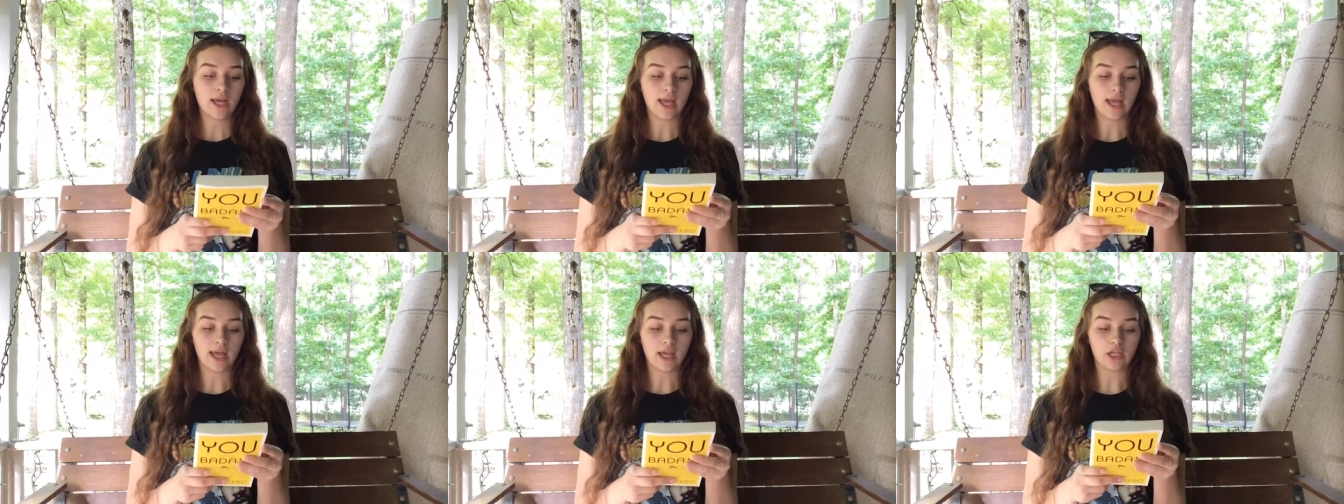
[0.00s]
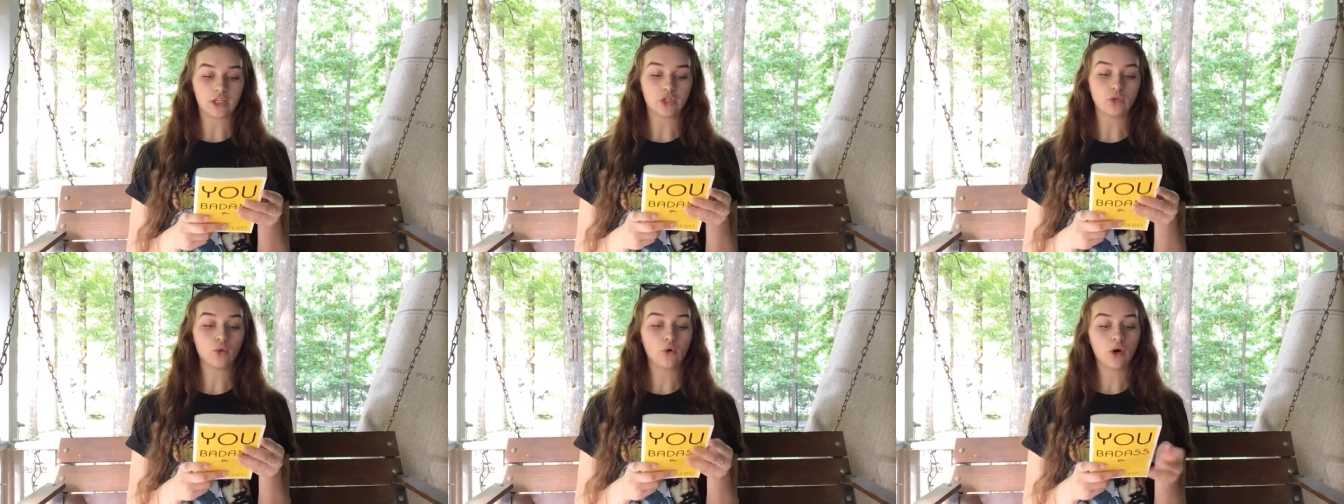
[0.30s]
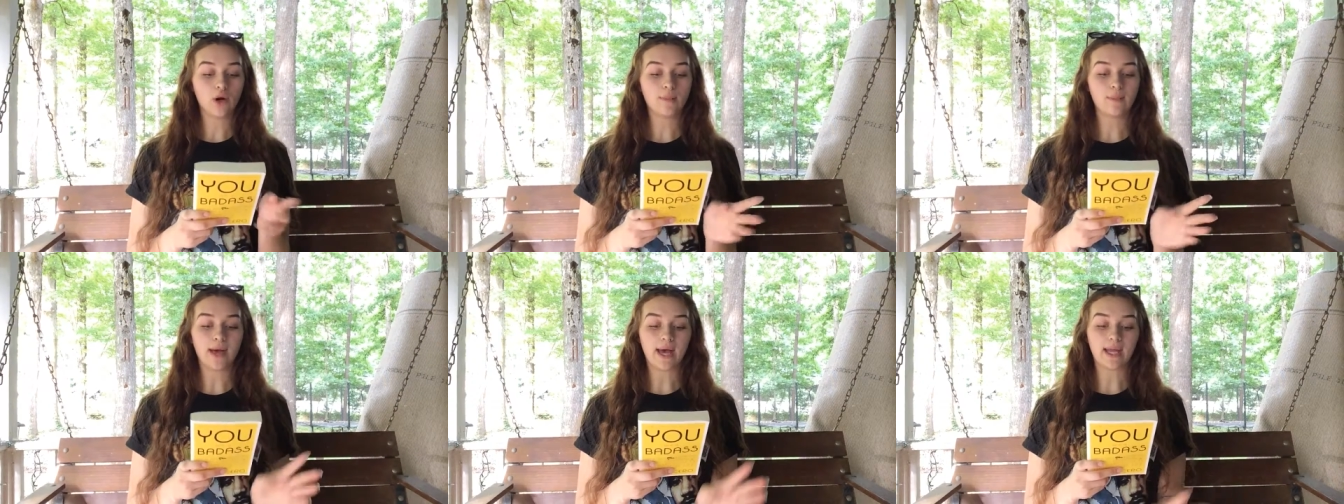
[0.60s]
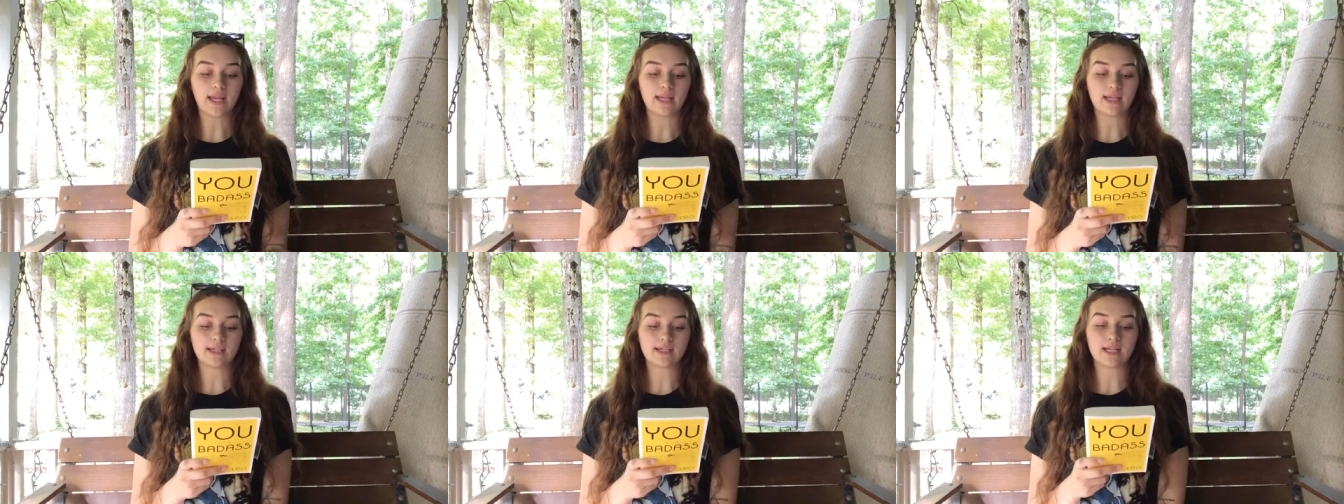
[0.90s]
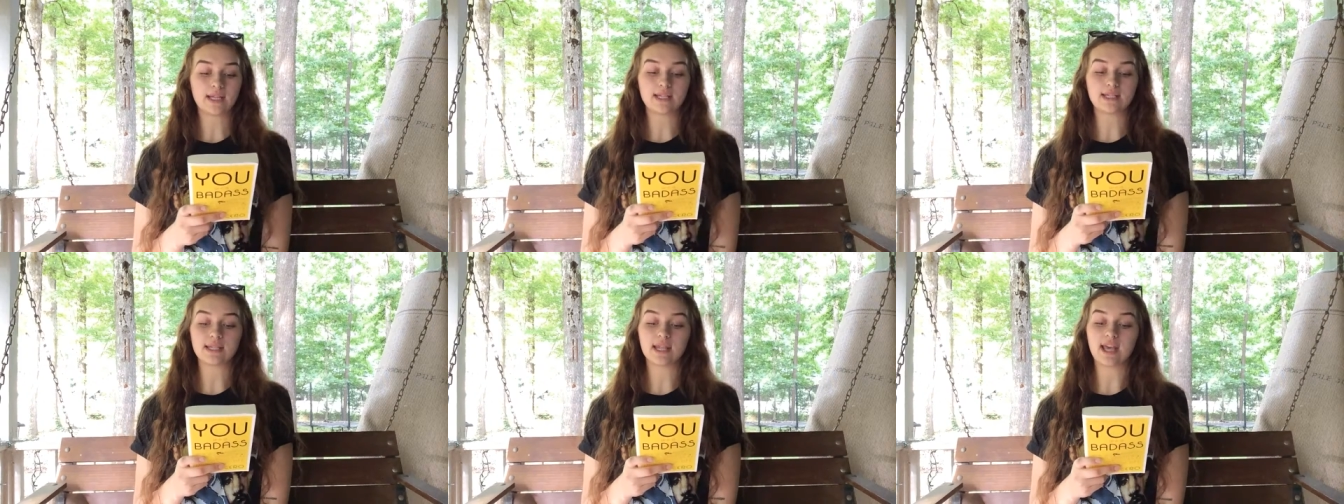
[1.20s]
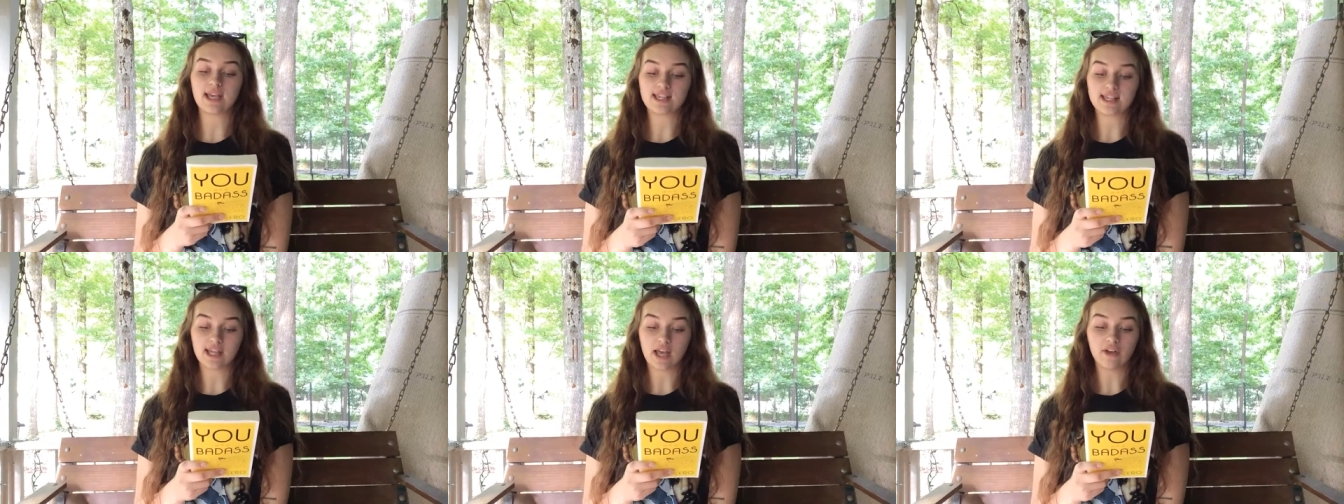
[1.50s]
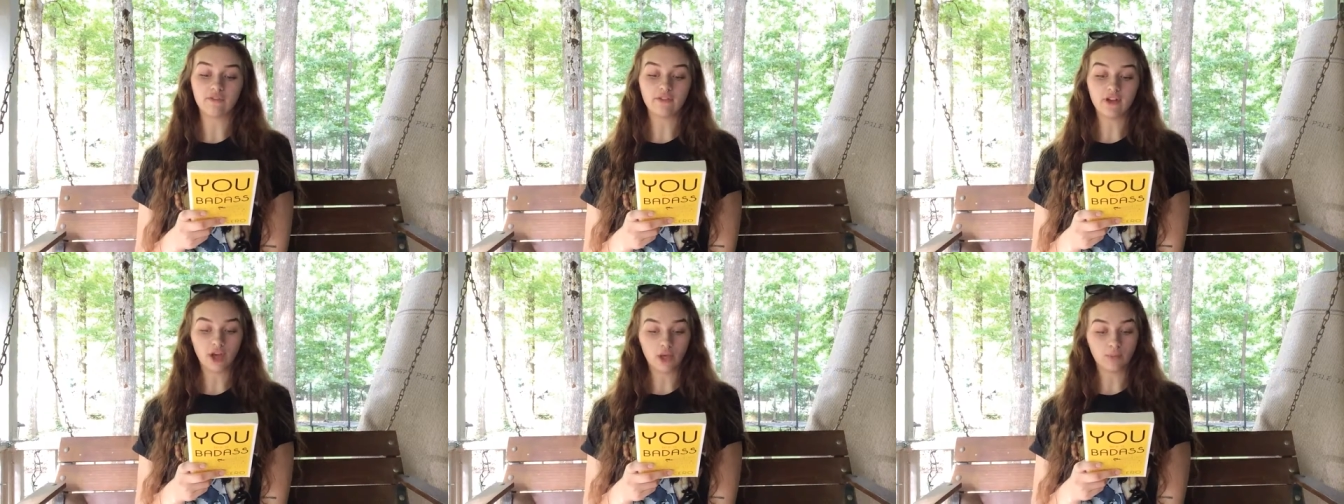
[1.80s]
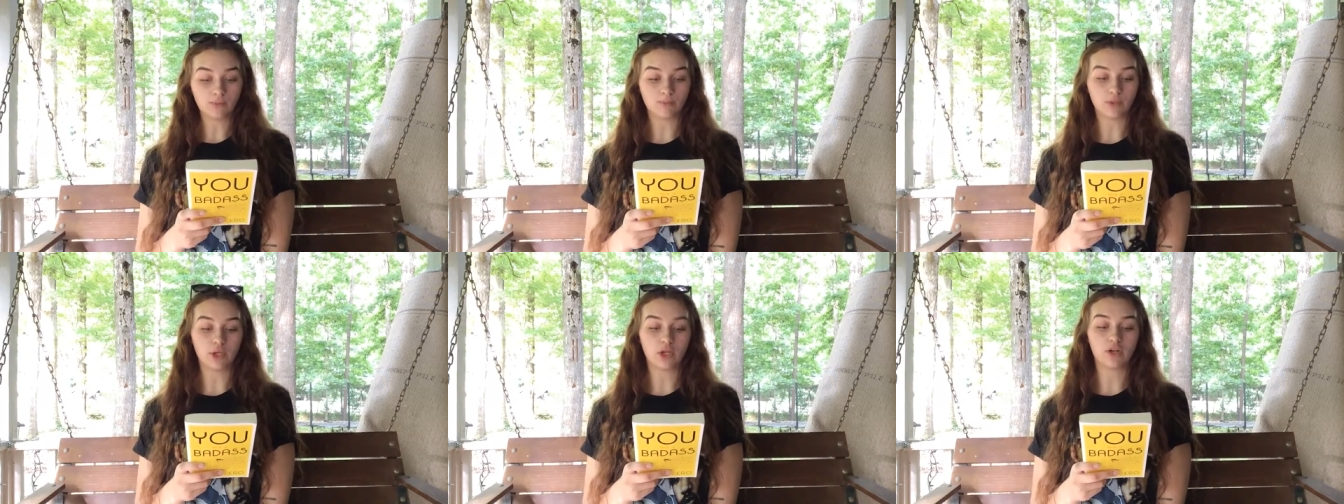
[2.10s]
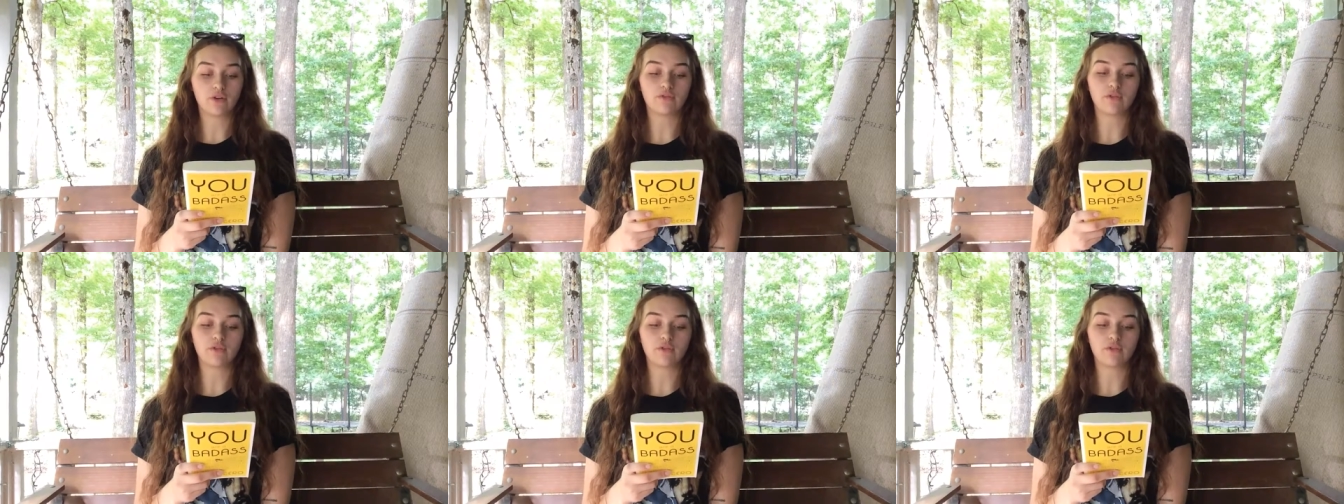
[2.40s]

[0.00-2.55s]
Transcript: and You Are a Badass is the self help book